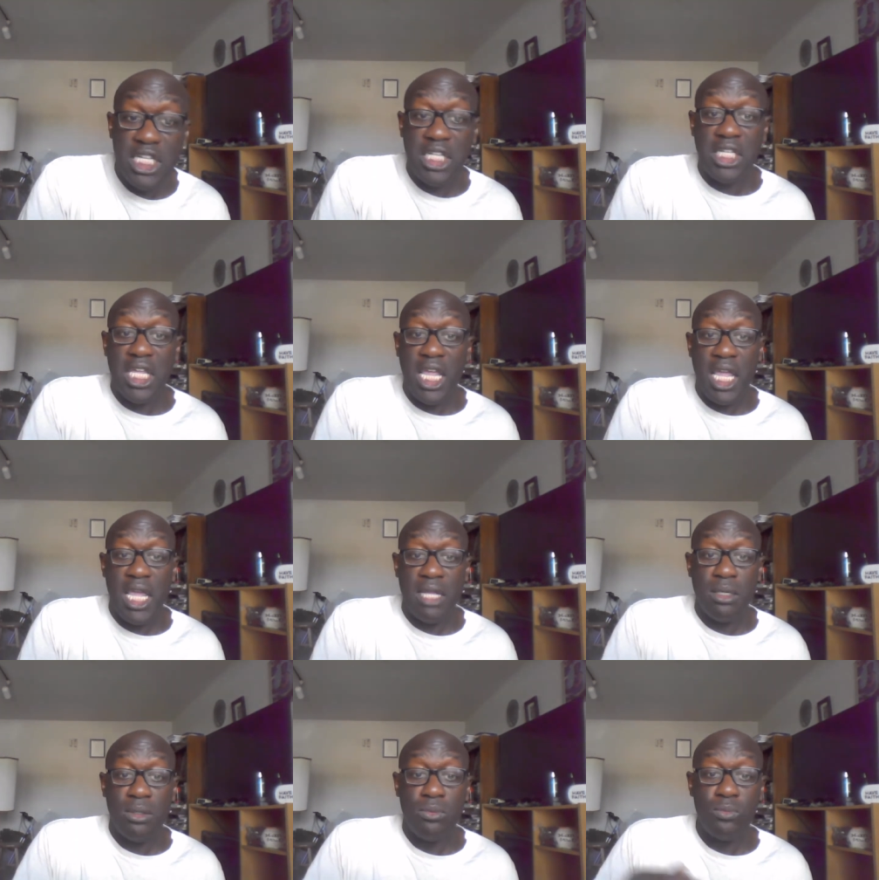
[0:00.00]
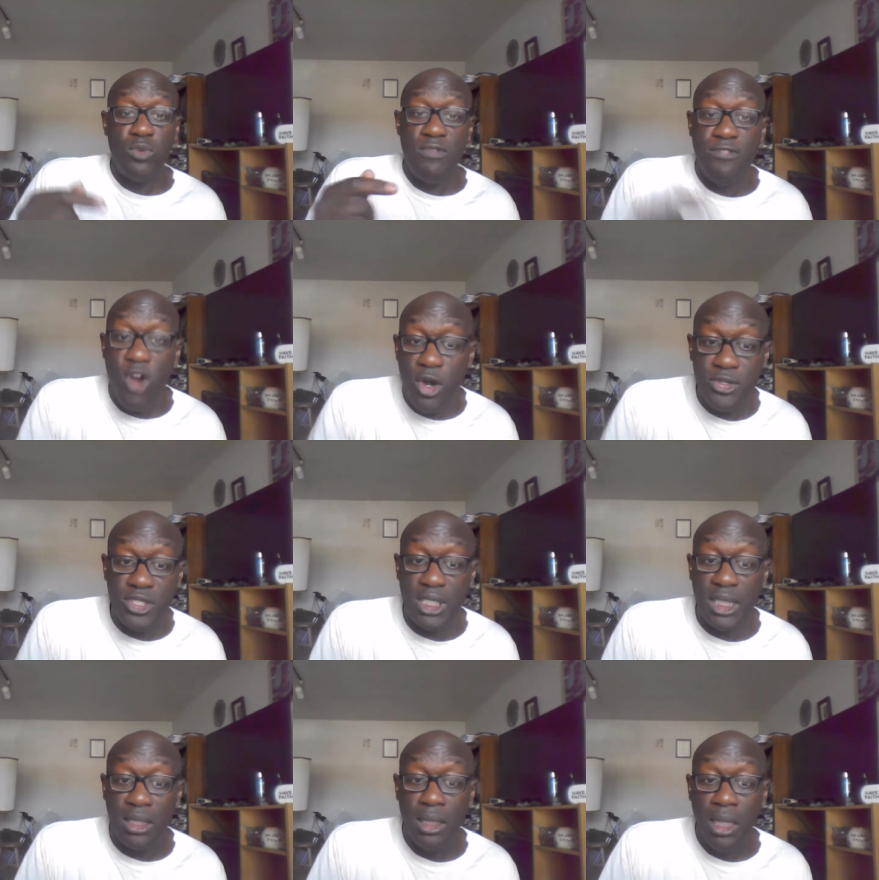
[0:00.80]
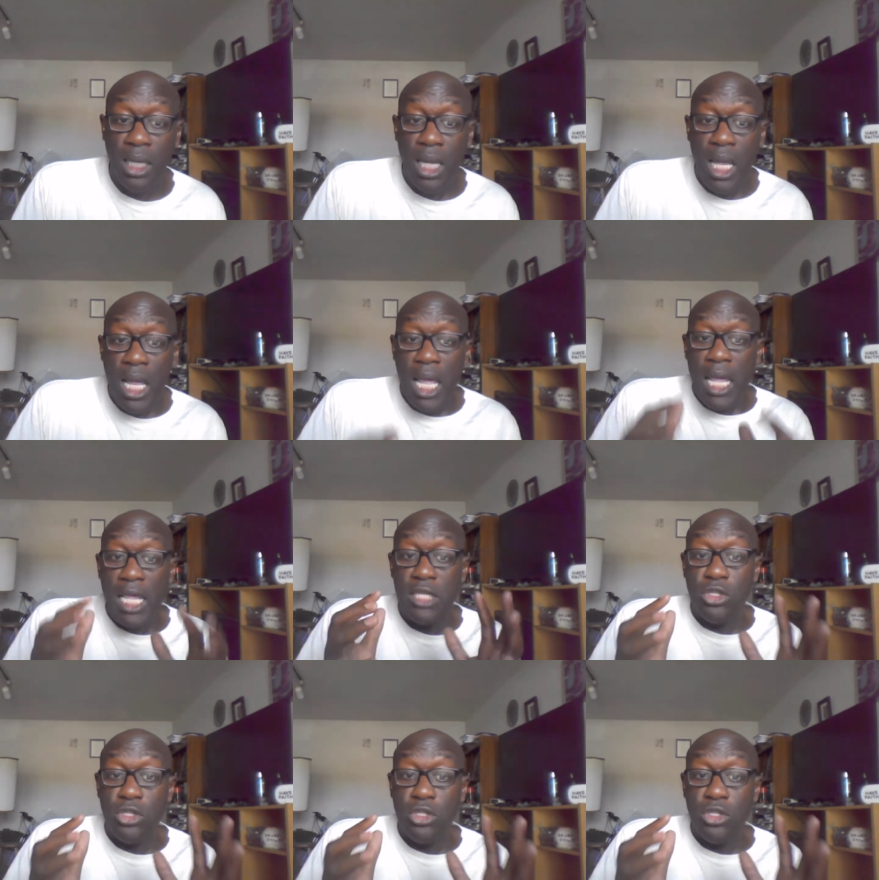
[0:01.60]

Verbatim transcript: he can't reverse it.